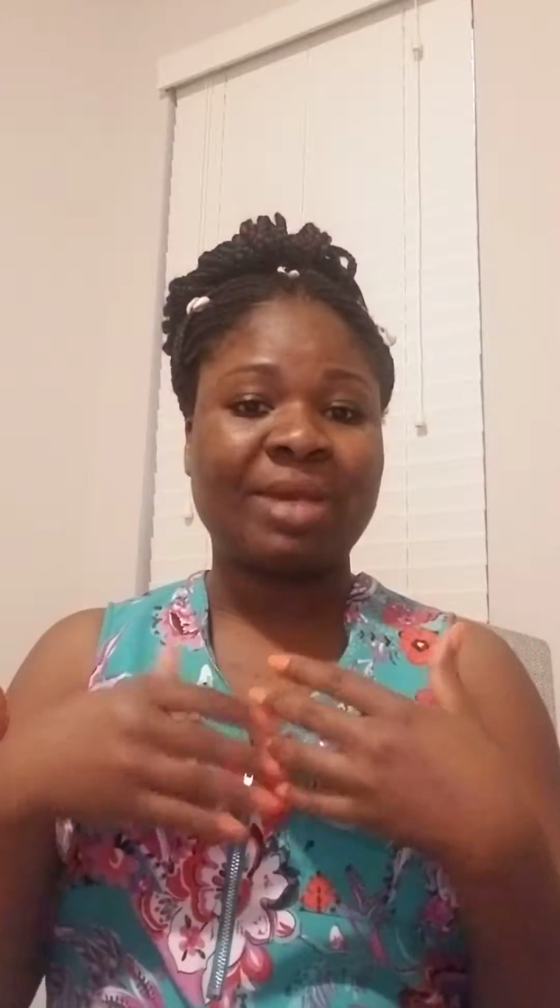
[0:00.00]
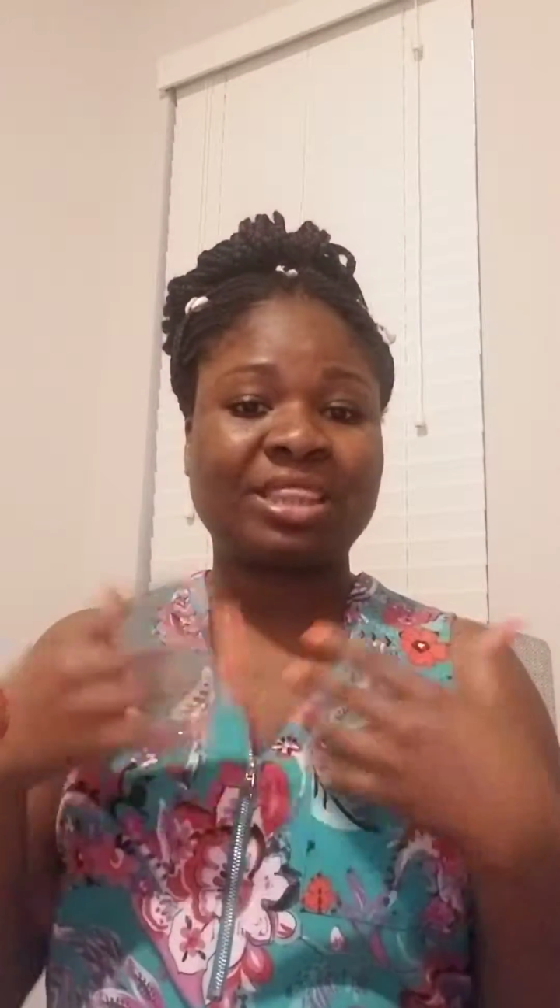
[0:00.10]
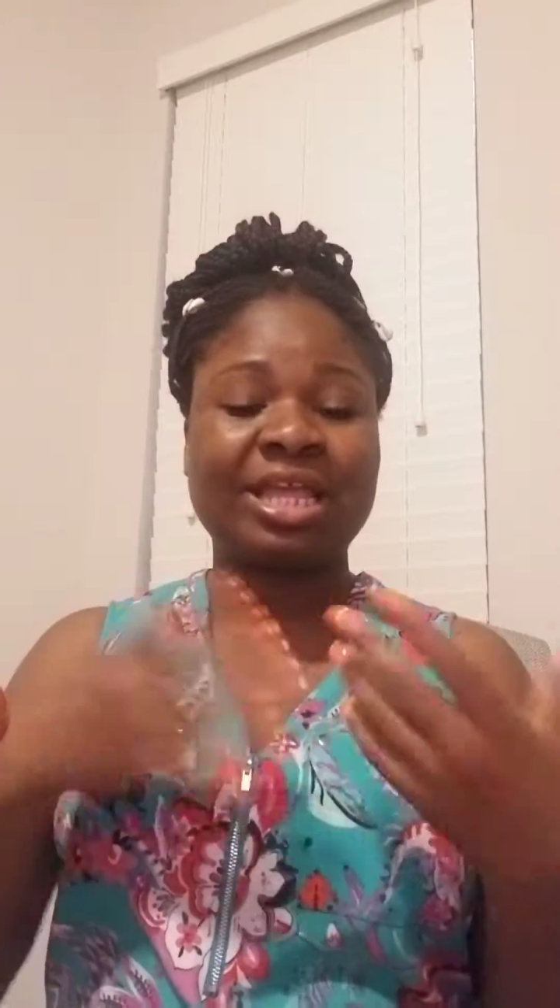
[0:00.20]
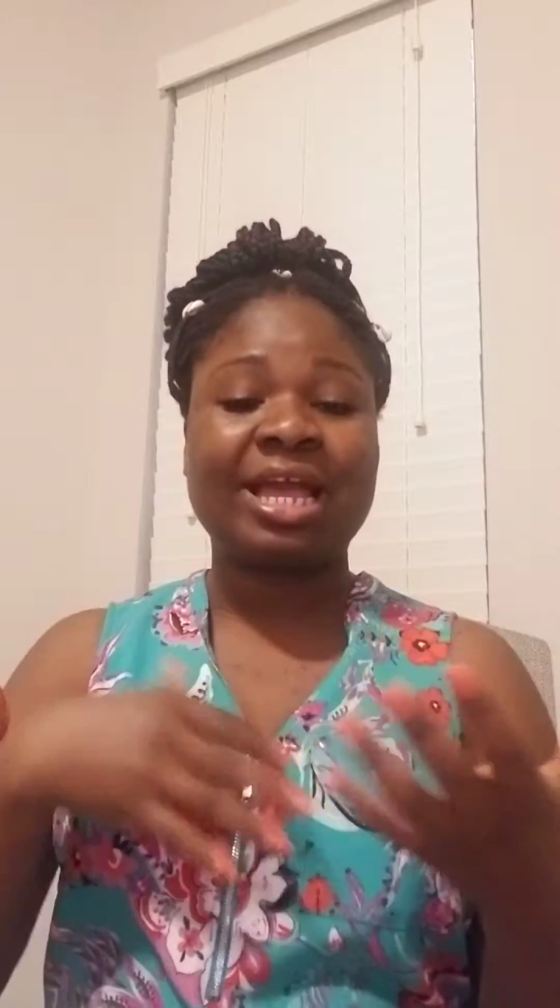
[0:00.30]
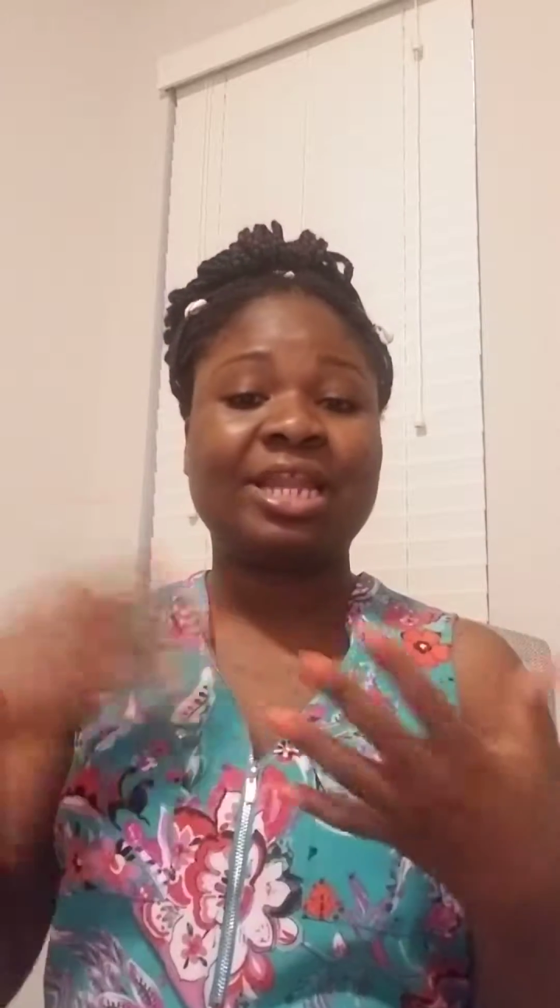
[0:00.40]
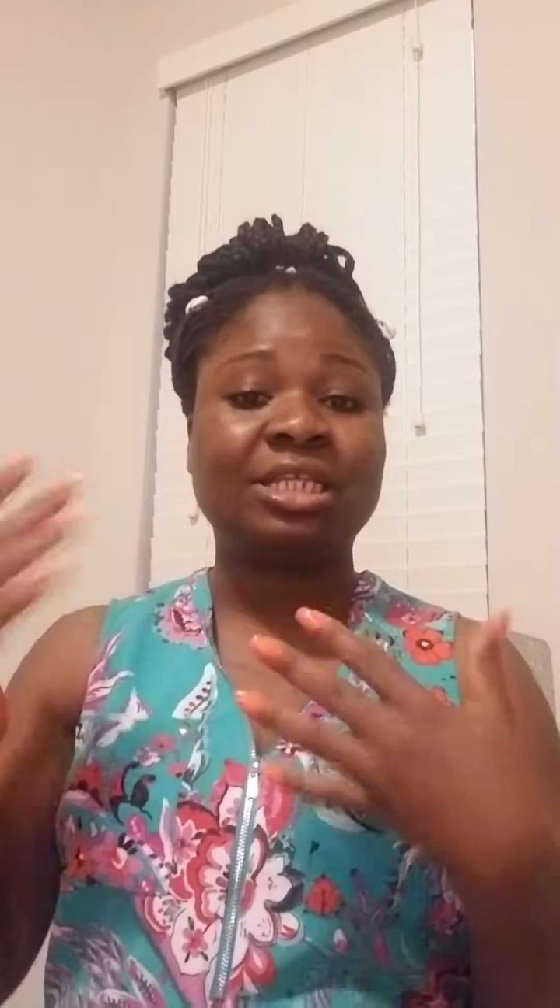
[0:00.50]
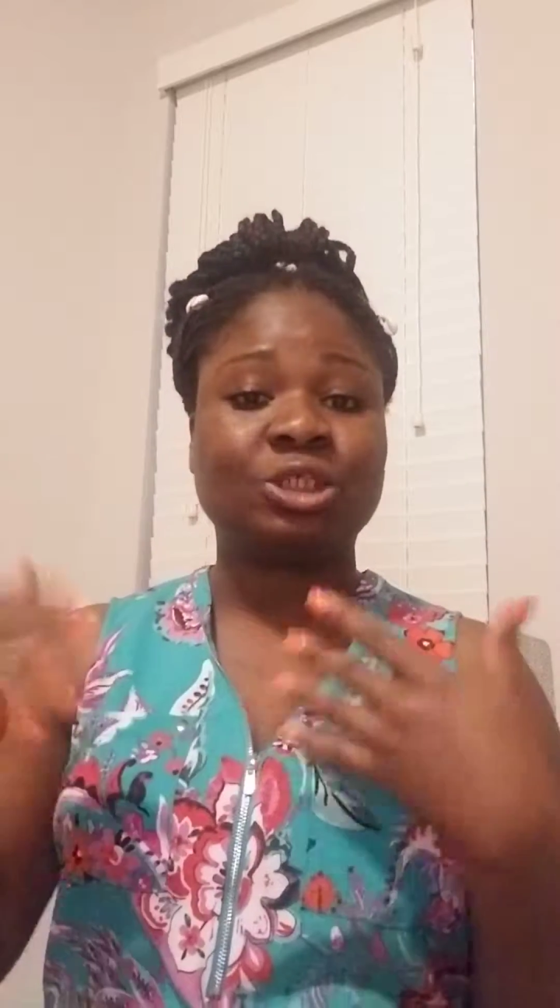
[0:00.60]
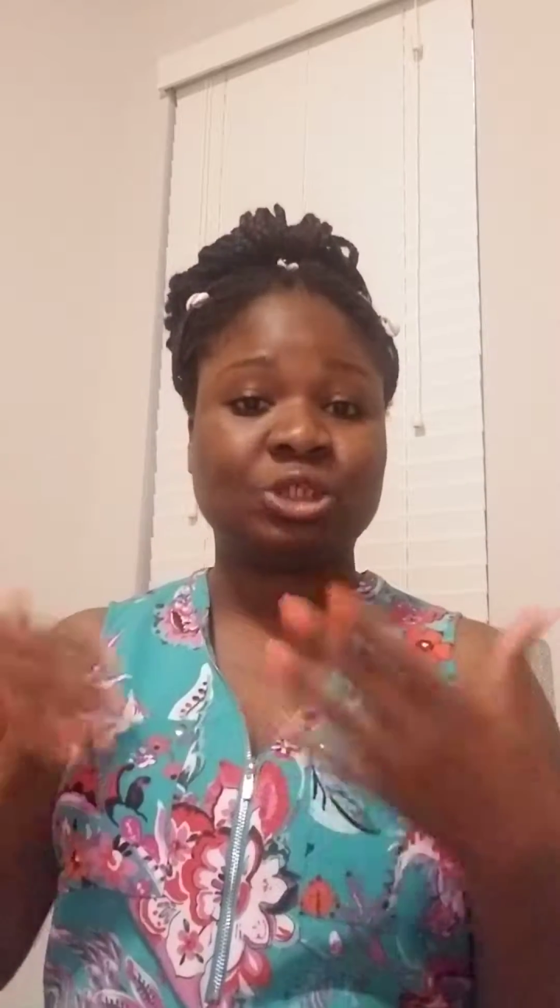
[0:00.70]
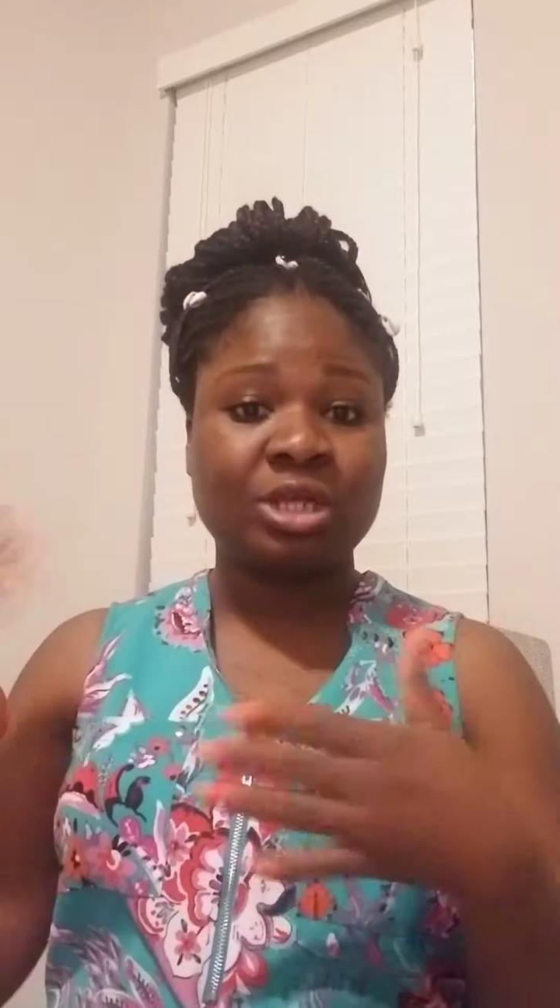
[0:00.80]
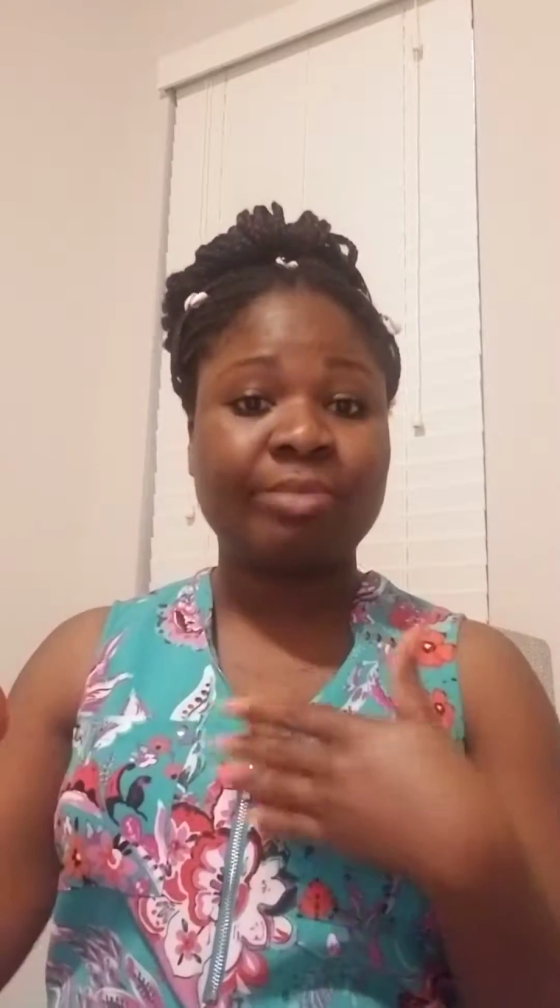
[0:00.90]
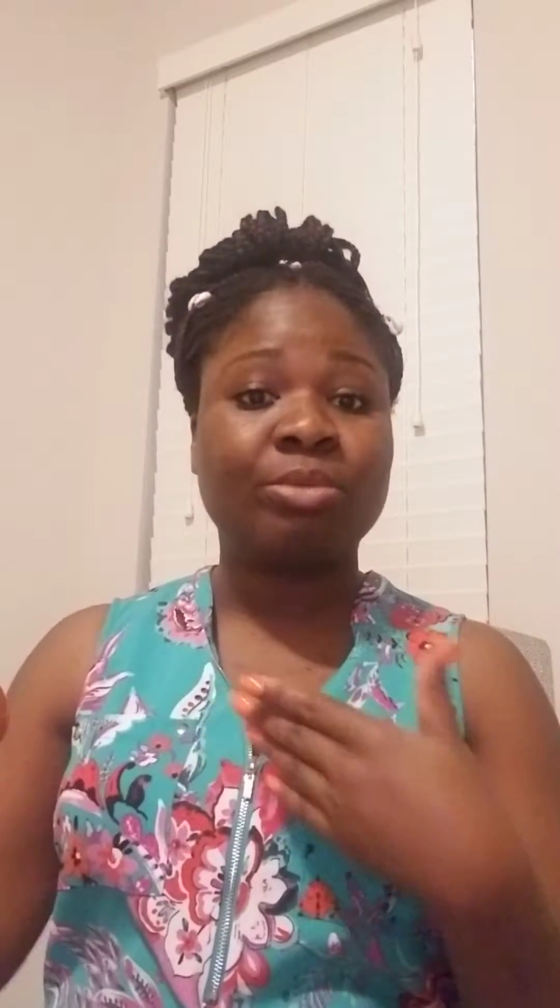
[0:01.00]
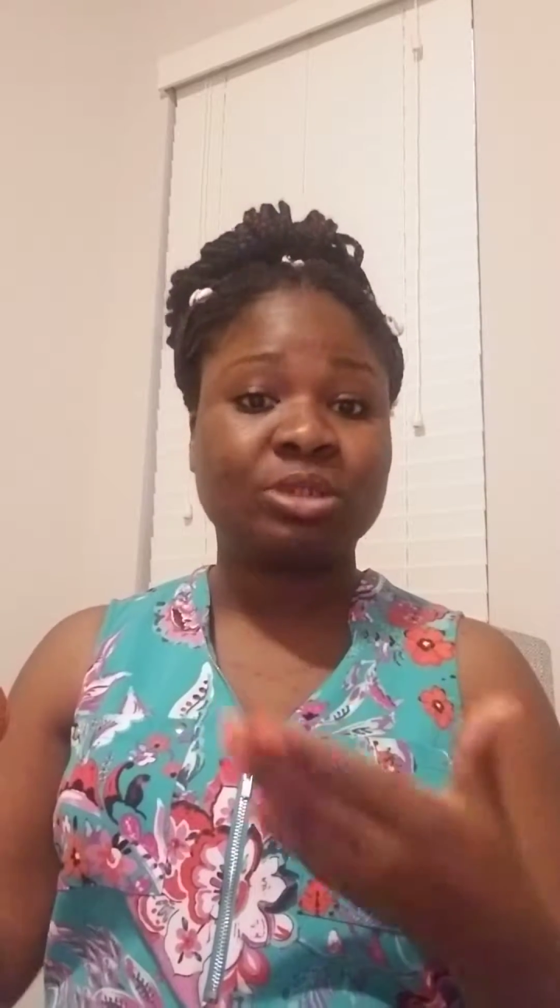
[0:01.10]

I think I need to start